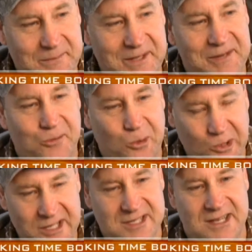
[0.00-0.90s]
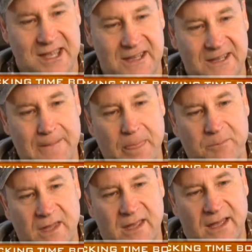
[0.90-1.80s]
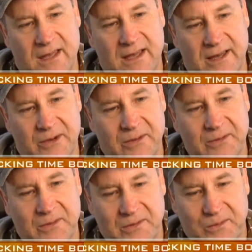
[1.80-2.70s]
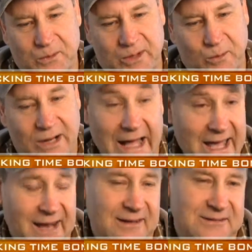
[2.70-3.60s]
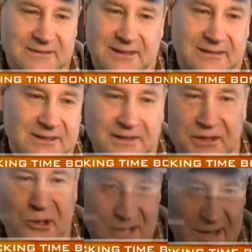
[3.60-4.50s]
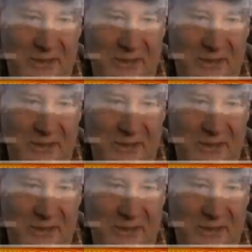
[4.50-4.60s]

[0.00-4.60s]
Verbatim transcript: It really sank in uh, when, when, I had a, a, near death